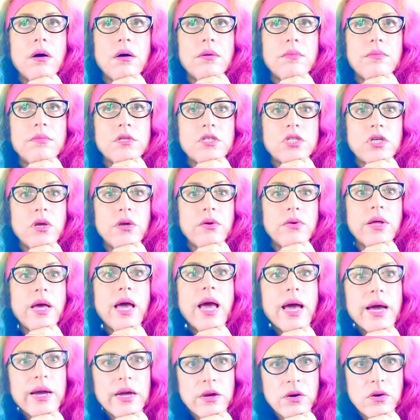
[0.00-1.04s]
the Toyota
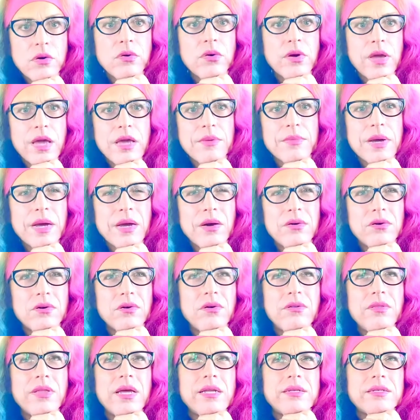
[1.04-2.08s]
Echo came out during
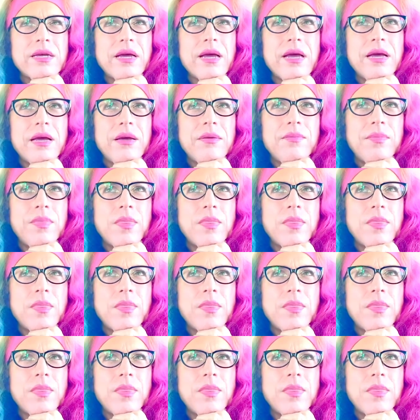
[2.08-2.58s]
that time.